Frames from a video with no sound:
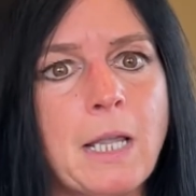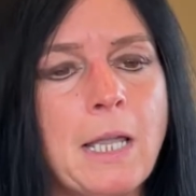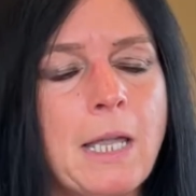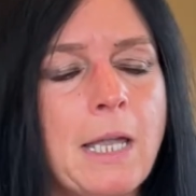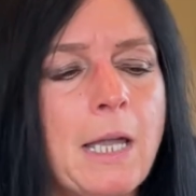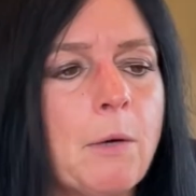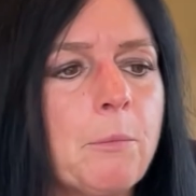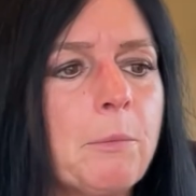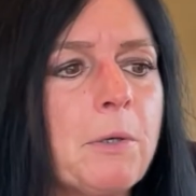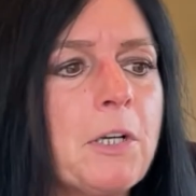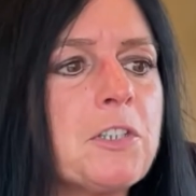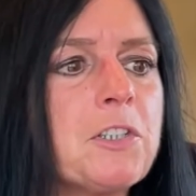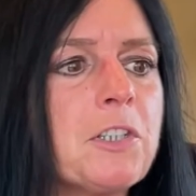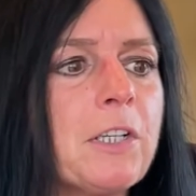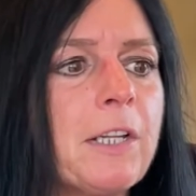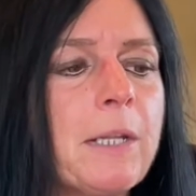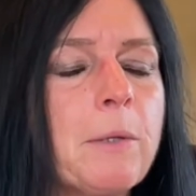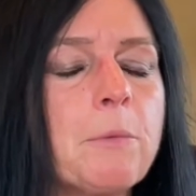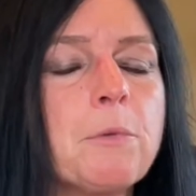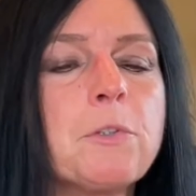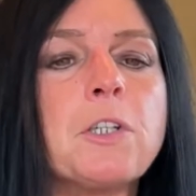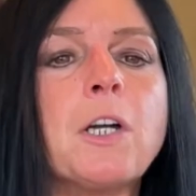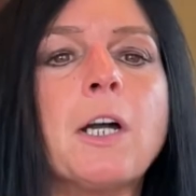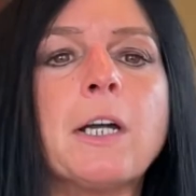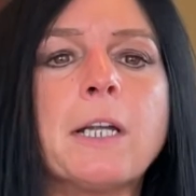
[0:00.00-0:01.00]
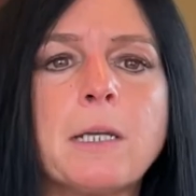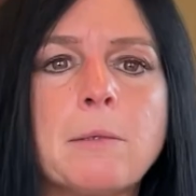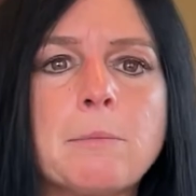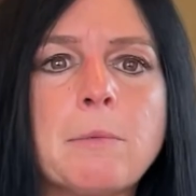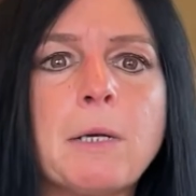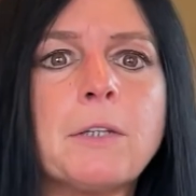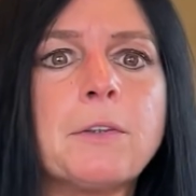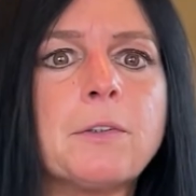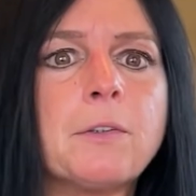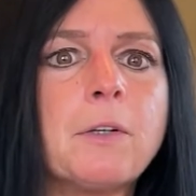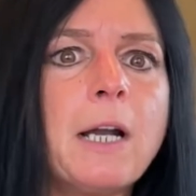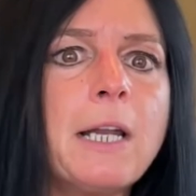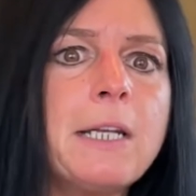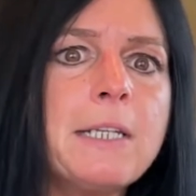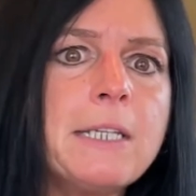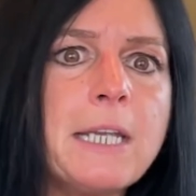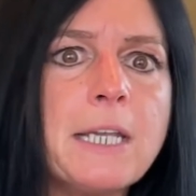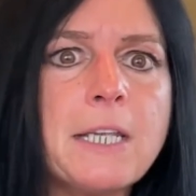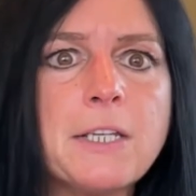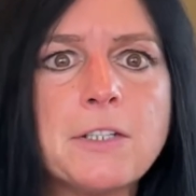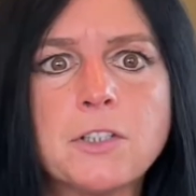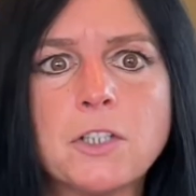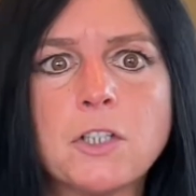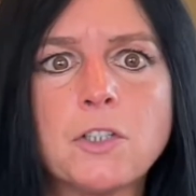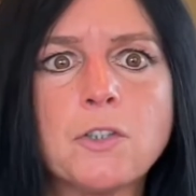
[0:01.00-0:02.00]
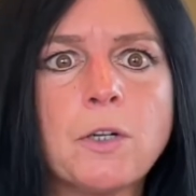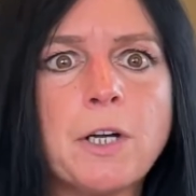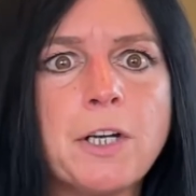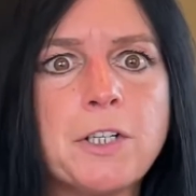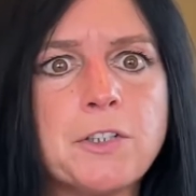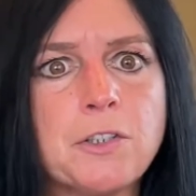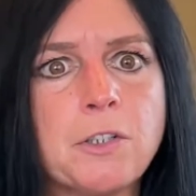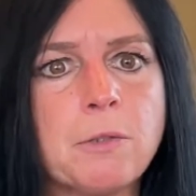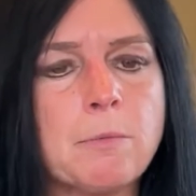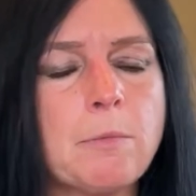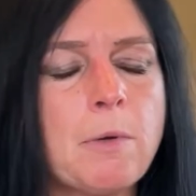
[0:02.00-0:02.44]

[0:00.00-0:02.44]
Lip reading: Originally, they were talking about their ideas to try and drum